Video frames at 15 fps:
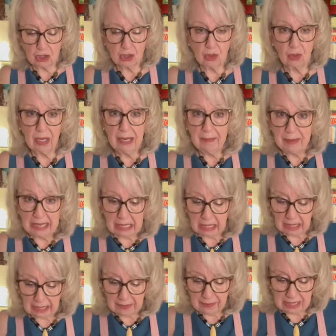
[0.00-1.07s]
So let me
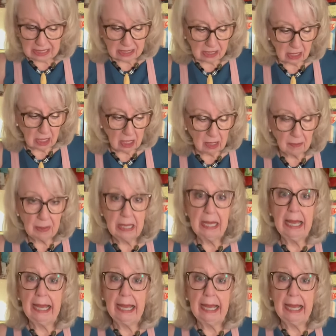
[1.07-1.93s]
clean this up